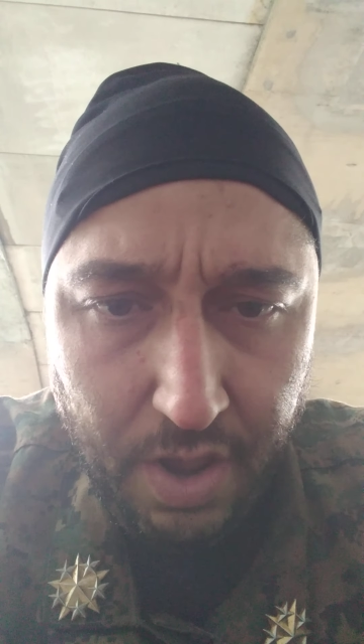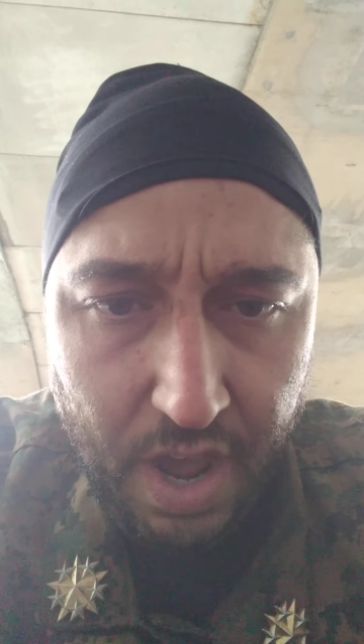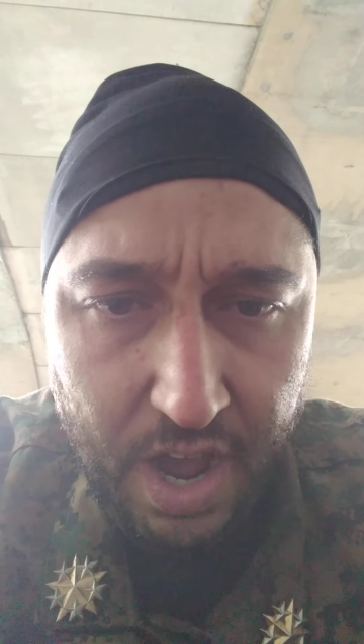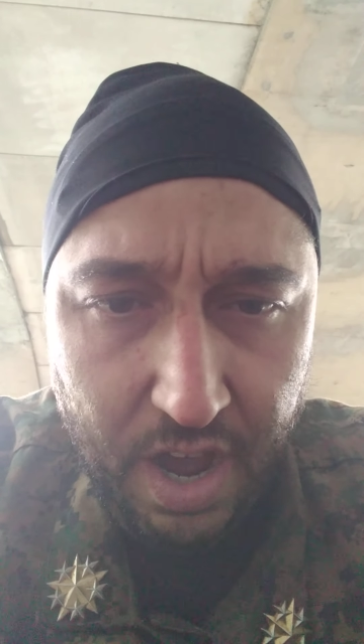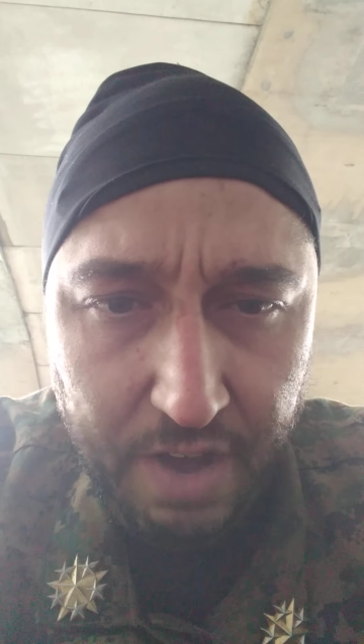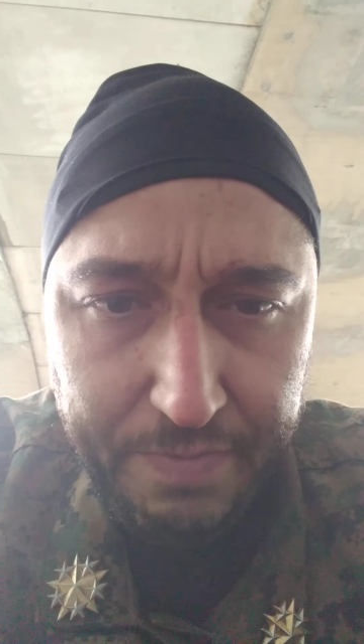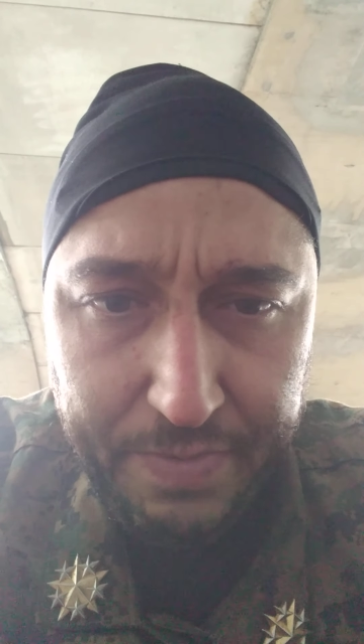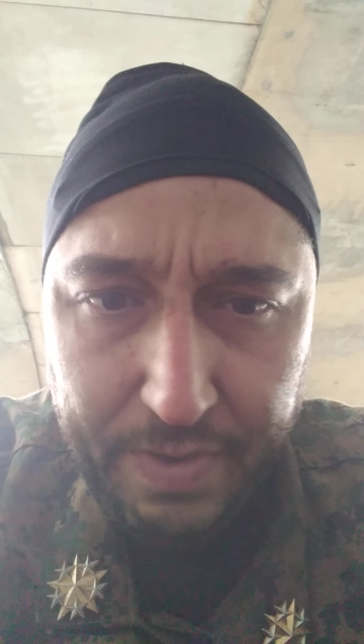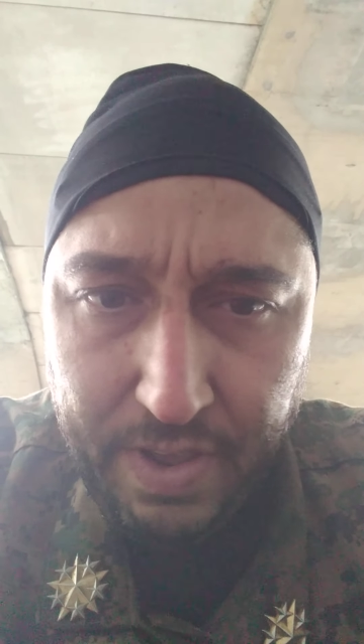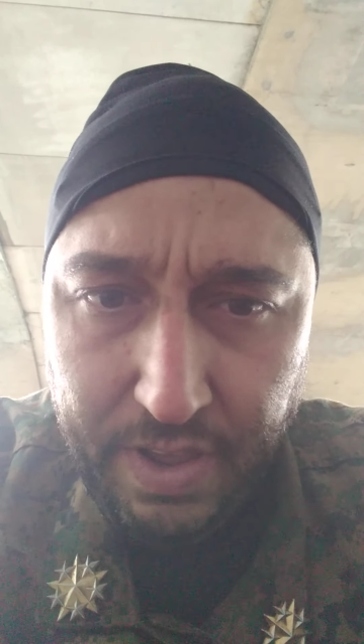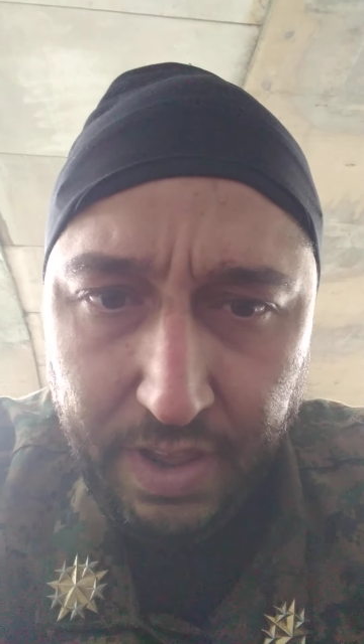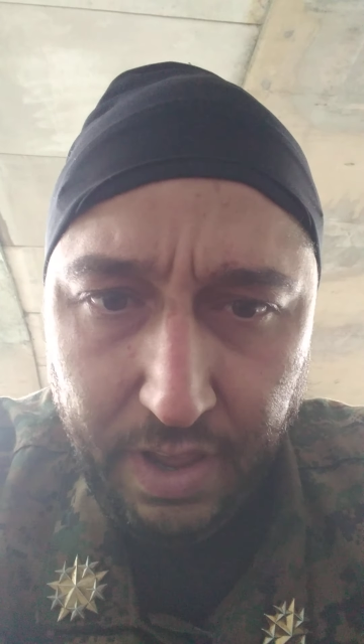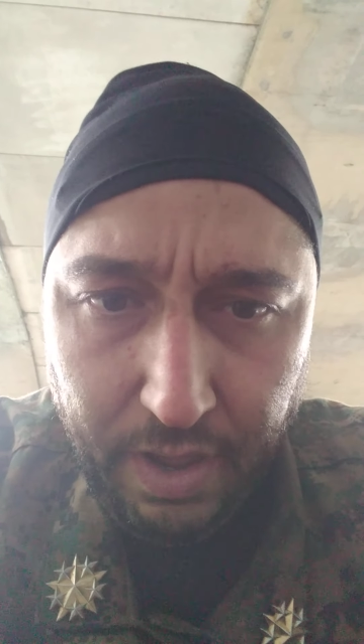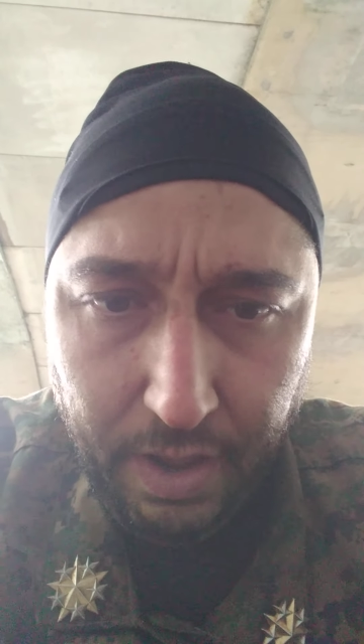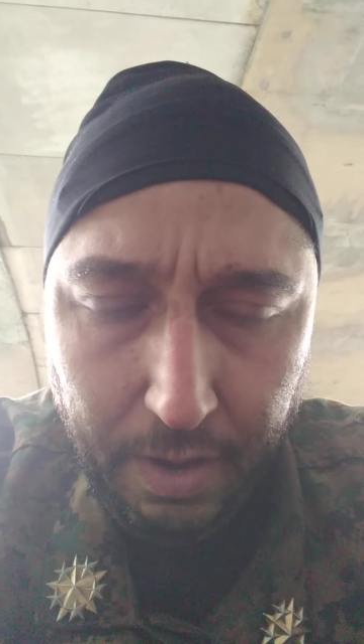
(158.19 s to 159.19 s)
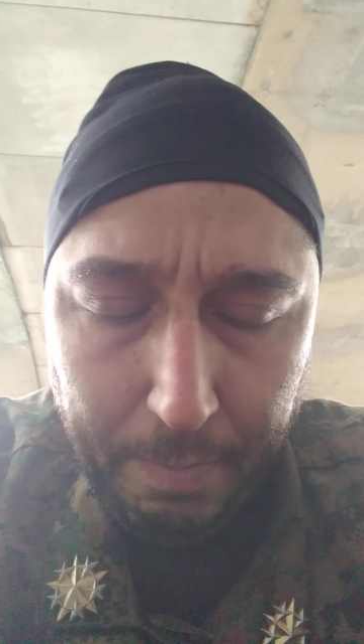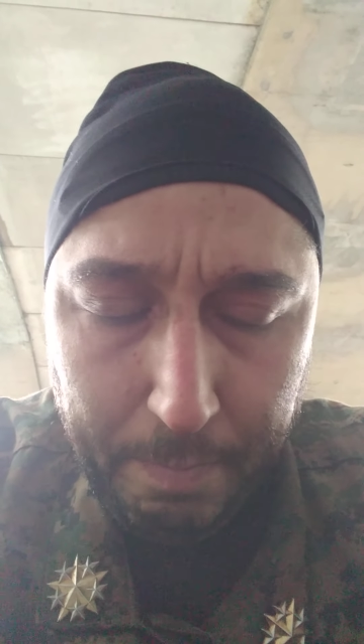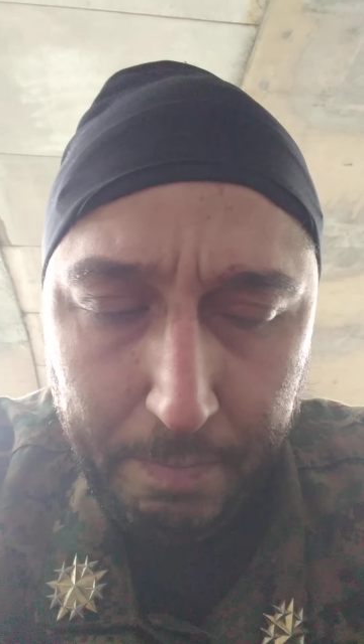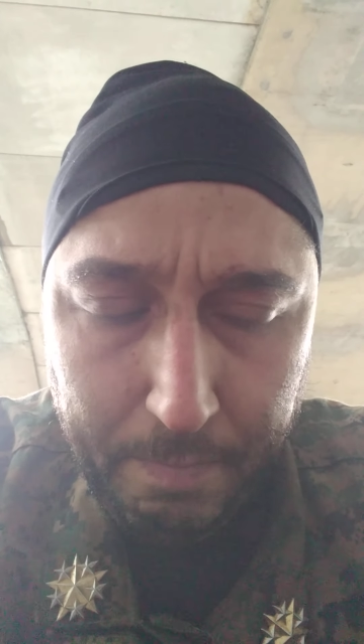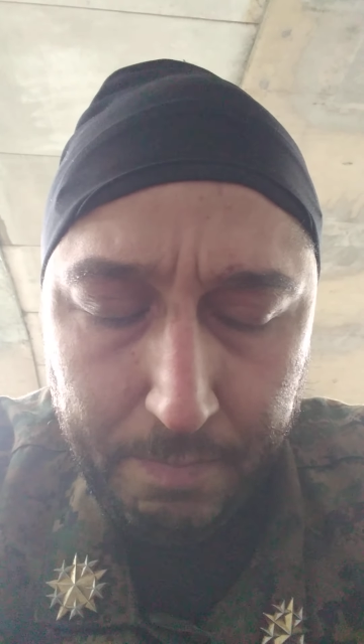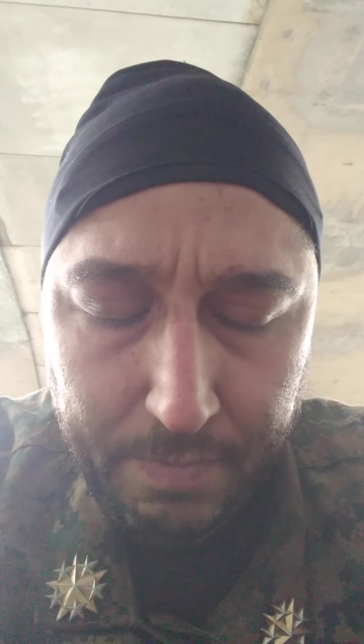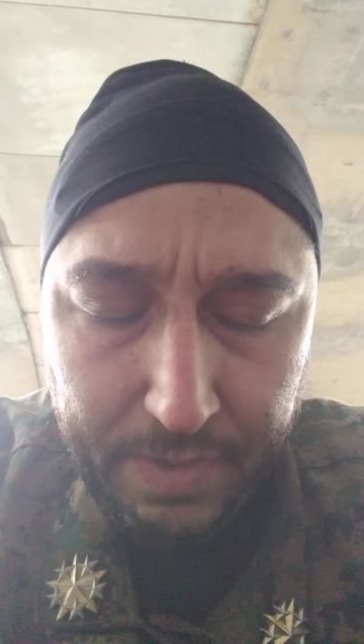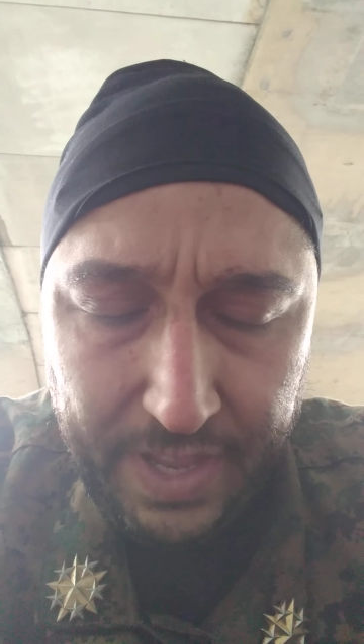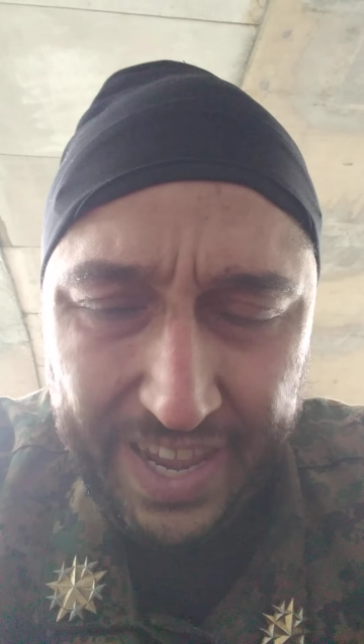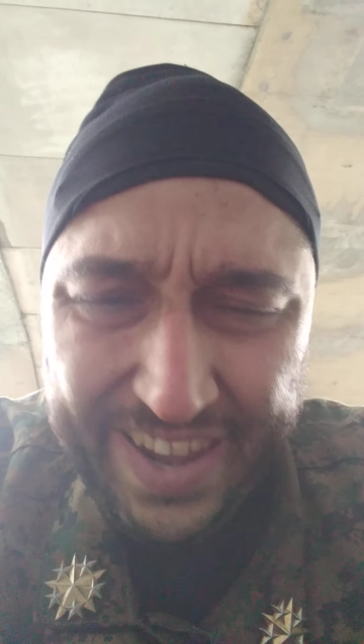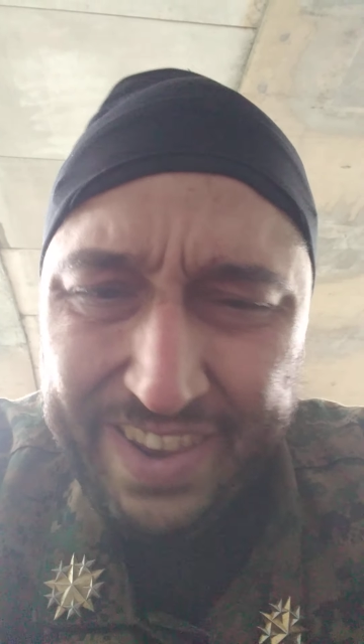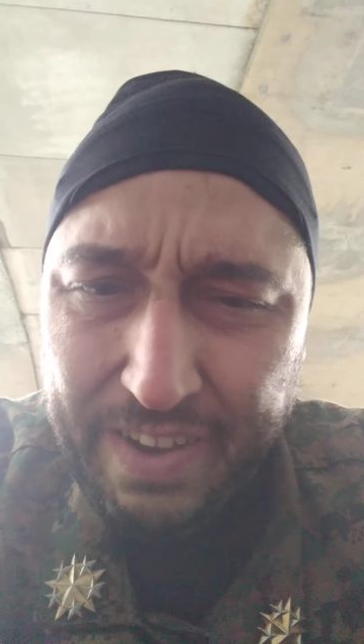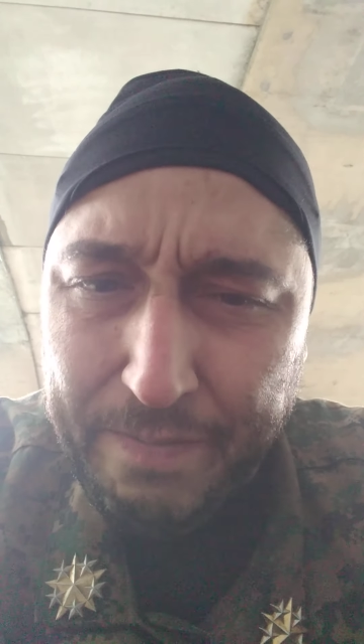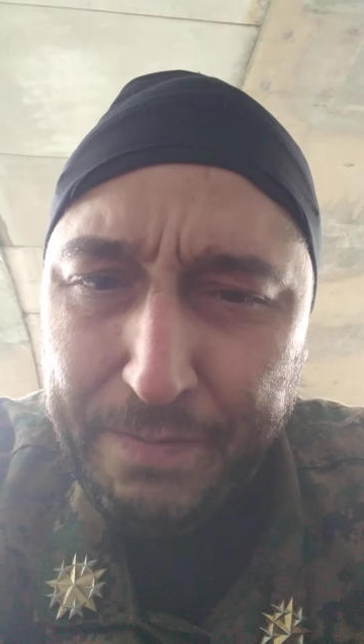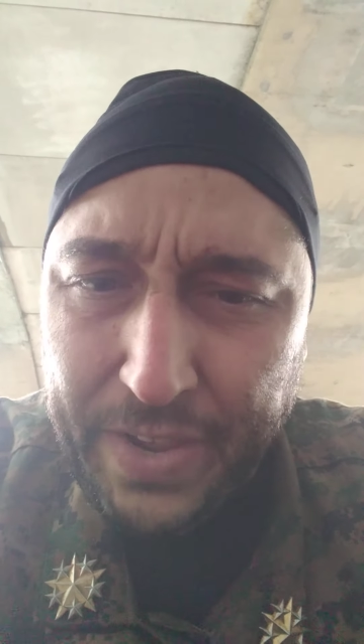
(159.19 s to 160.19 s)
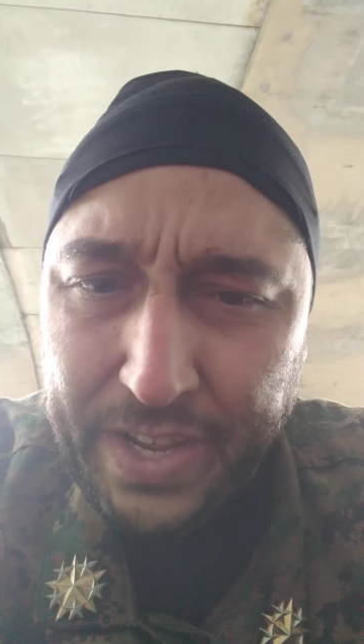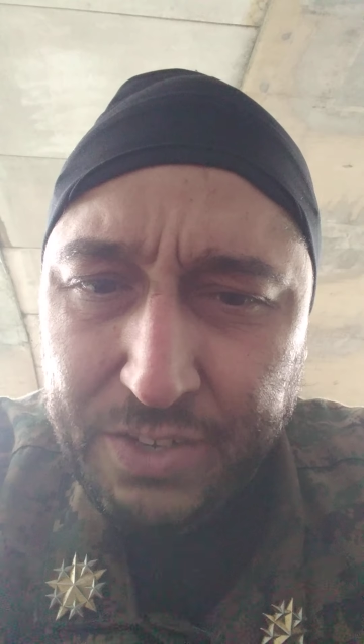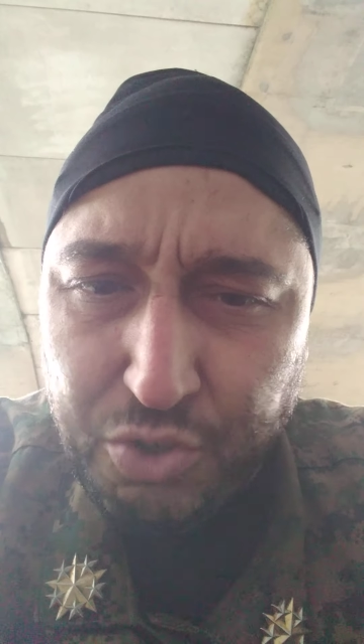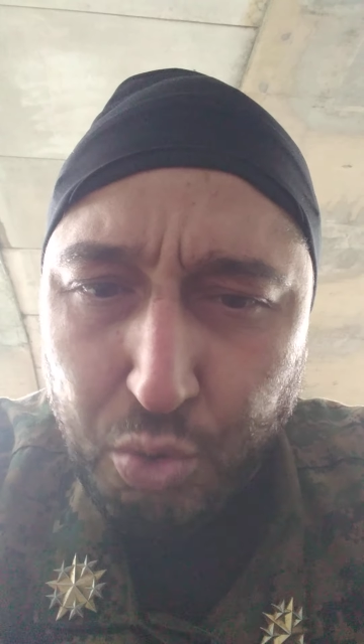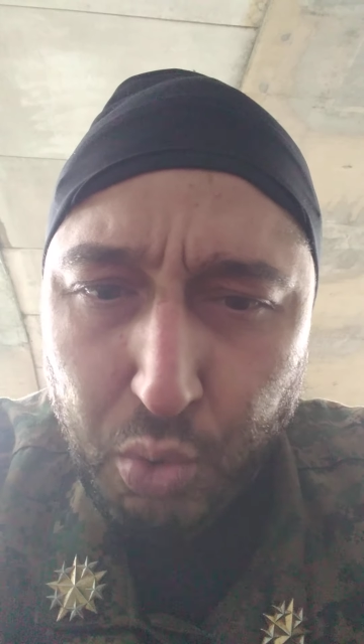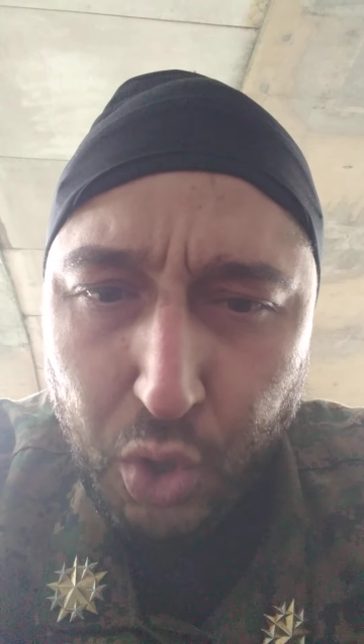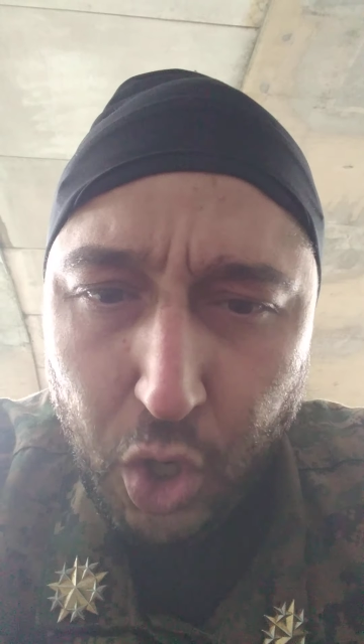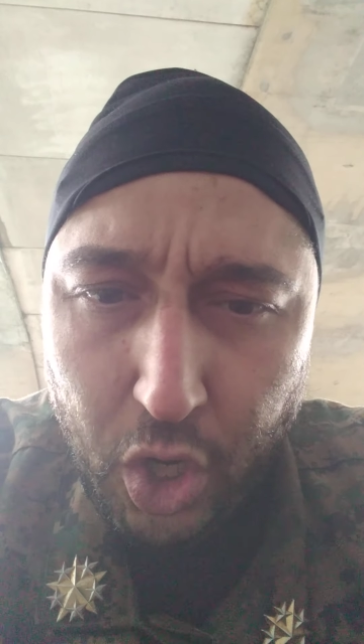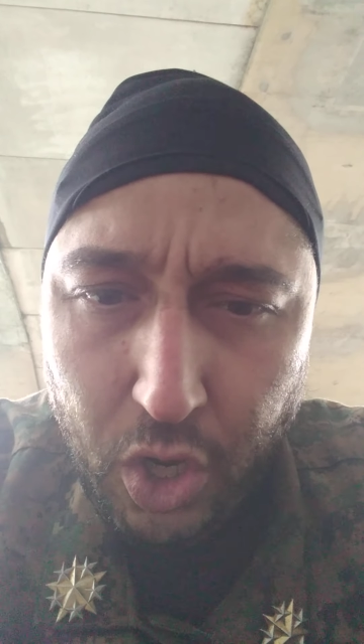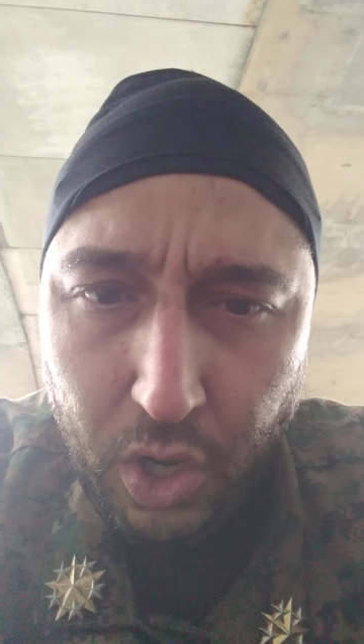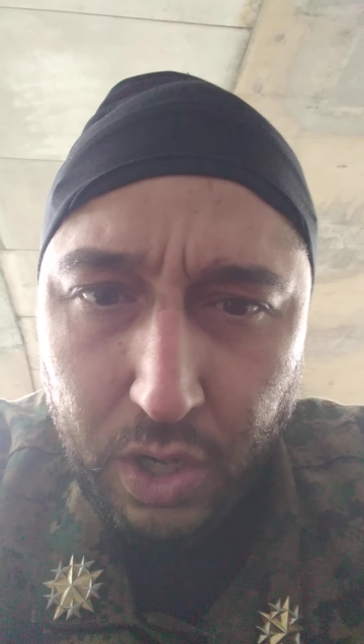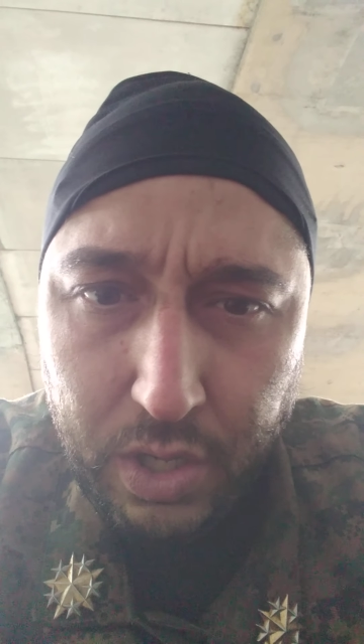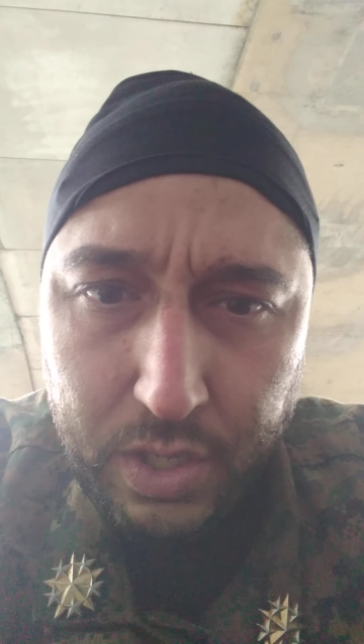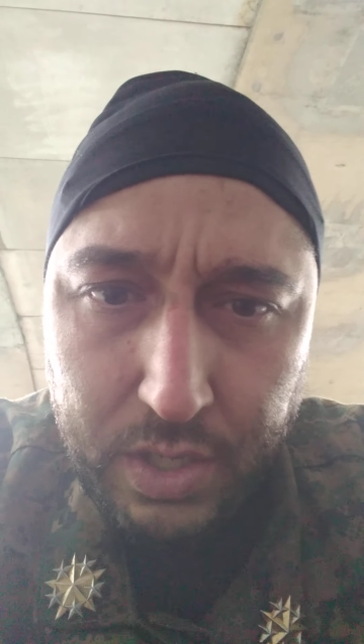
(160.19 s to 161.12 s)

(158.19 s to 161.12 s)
of individual